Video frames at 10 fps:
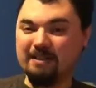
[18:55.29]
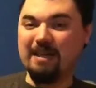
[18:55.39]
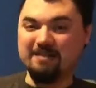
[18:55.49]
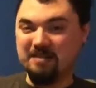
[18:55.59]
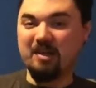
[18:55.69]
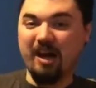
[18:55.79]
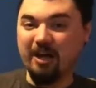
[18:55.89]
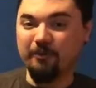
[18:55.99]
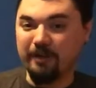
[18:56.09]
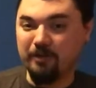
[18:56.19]
as he's
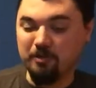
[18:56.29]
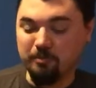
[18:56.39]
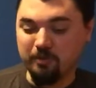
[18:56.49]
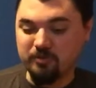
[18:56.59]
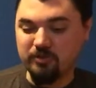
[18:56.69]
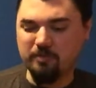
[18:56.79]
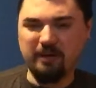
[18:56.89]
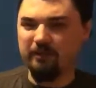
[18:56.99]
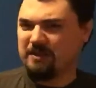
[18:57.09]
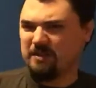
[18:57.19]
hiring a new person,
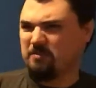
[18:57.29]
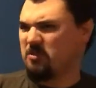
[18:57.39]
apparently some